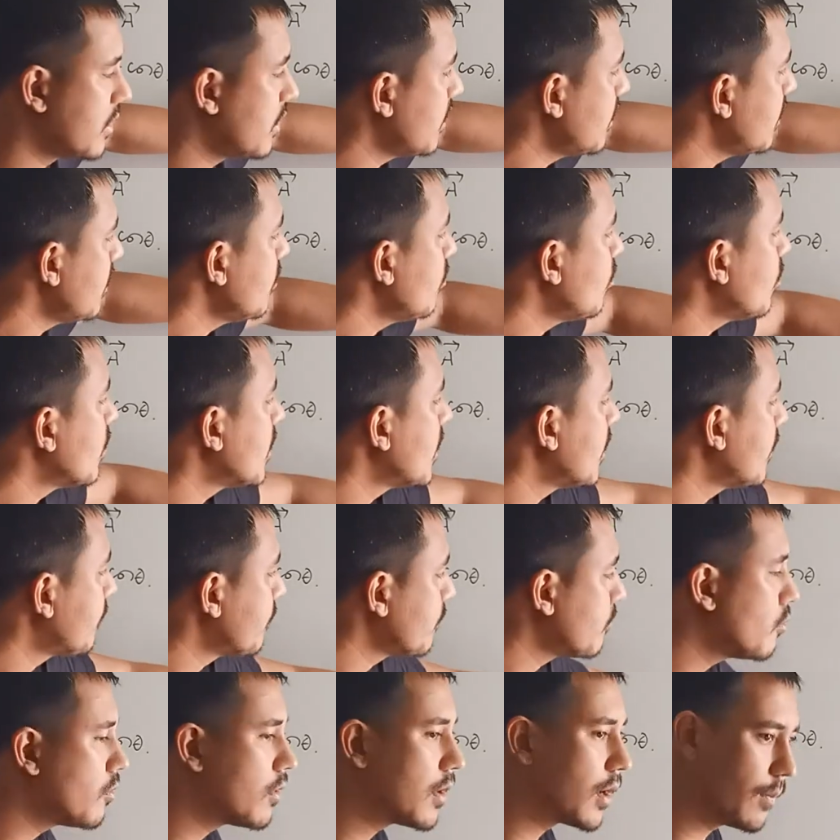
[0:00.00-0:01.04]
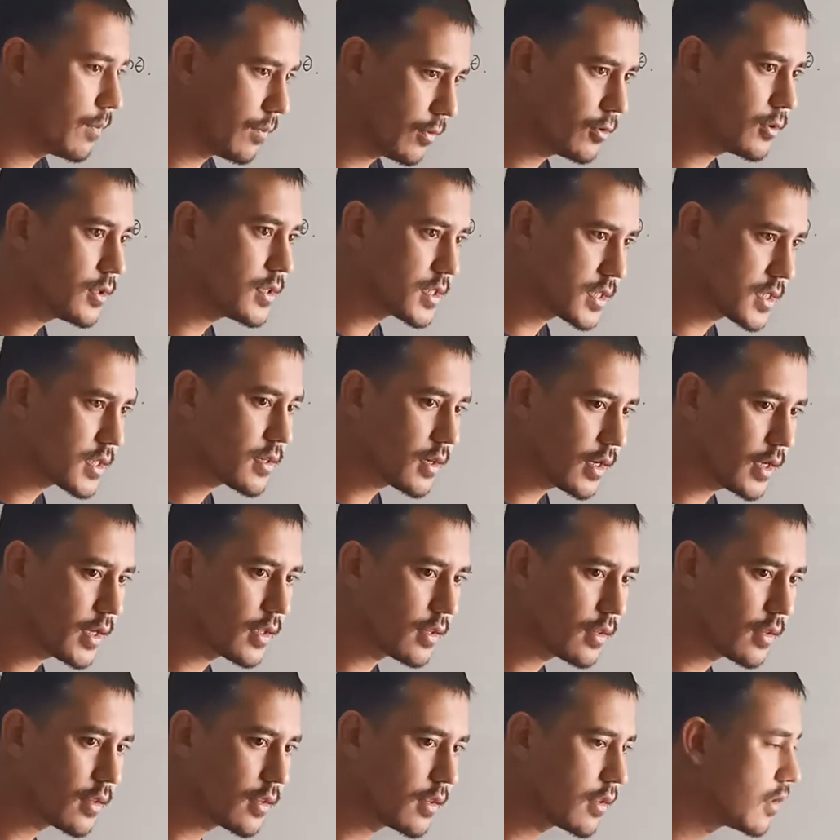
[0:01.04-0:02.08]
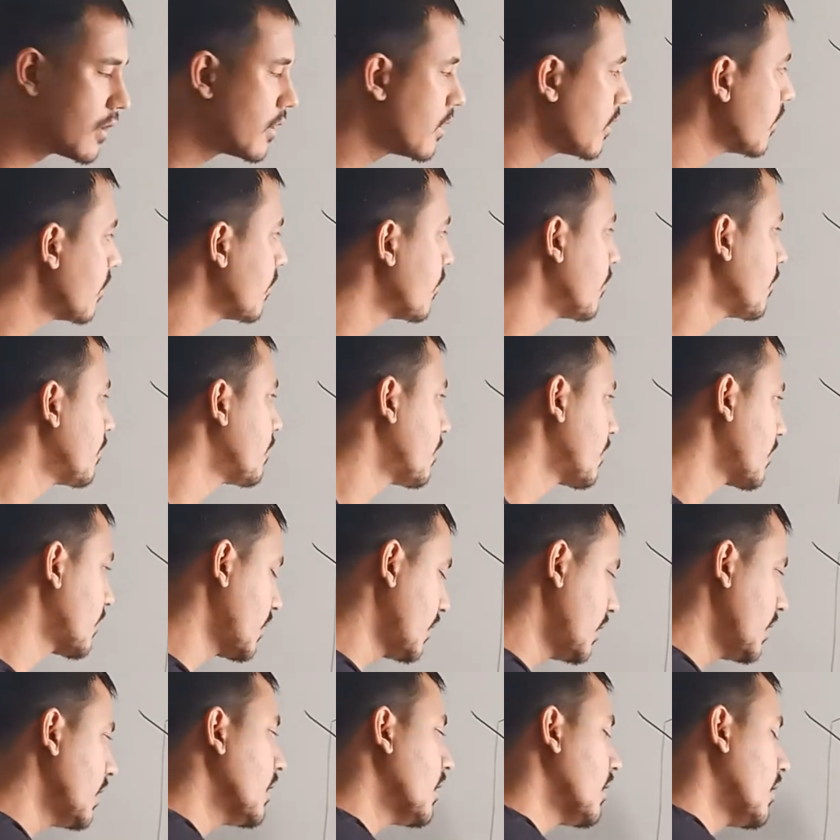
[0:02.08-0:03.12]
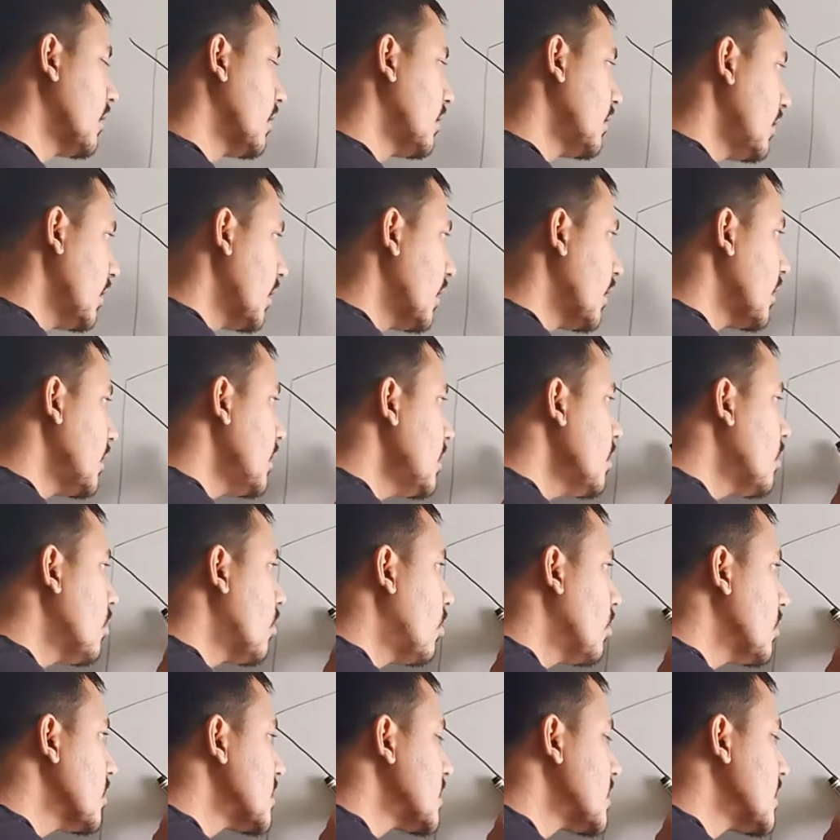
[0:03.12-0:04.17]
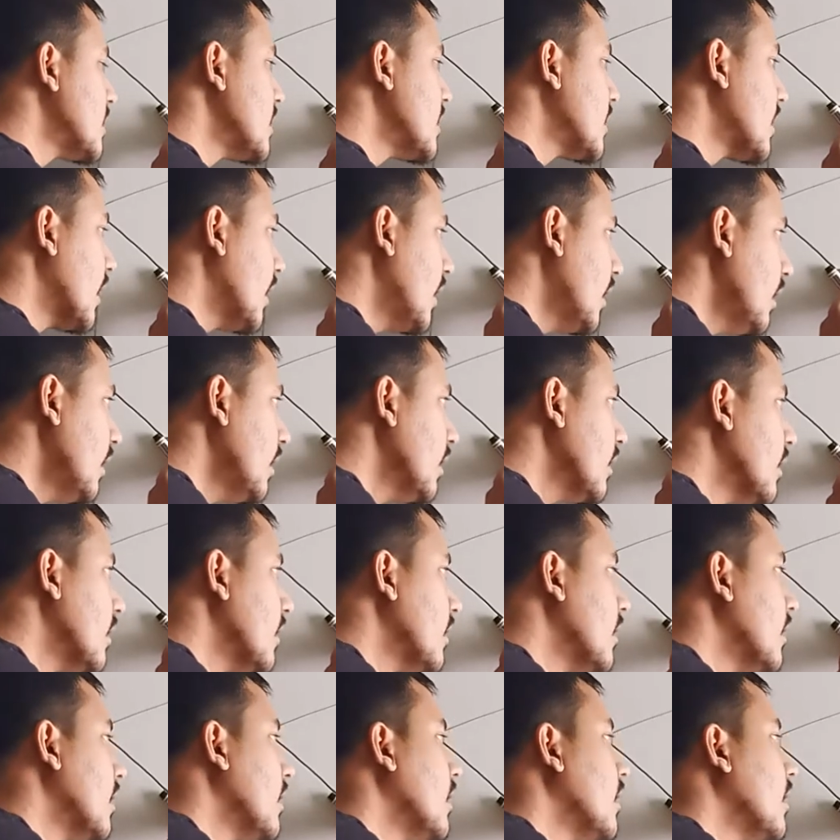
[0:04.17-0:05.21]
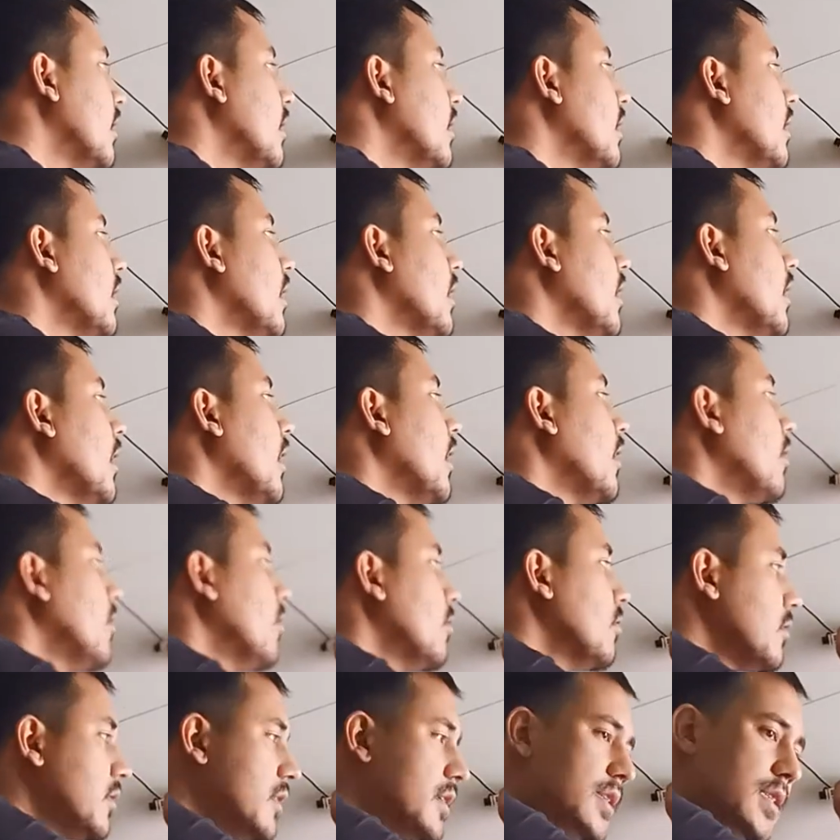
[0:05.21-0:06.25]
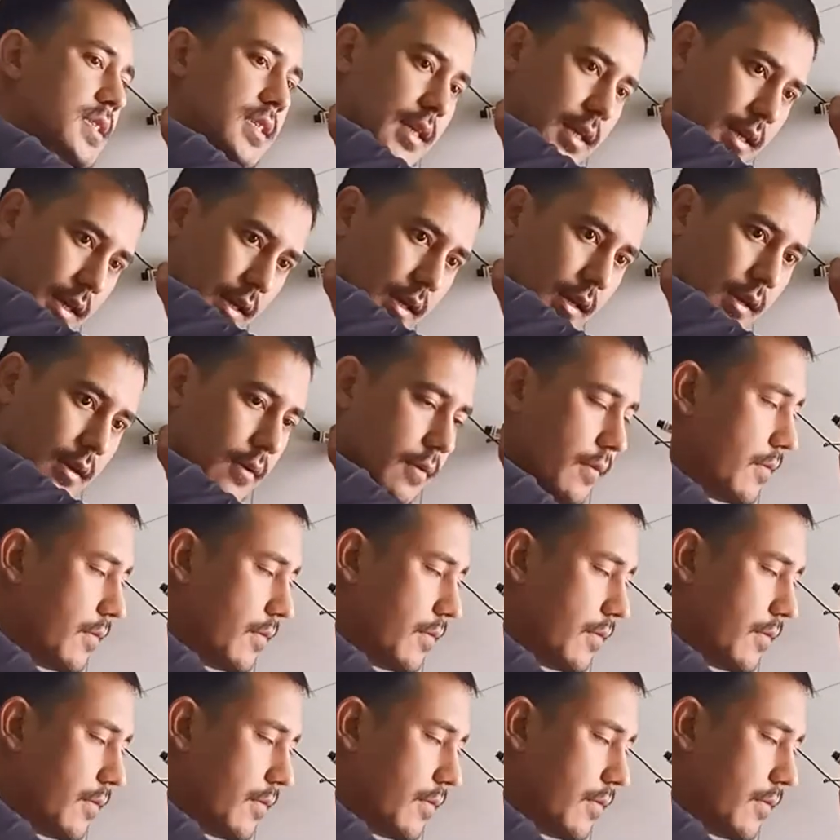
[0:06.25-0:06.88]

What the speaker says: E will have two components, right? Yeah, E cos theta along this A.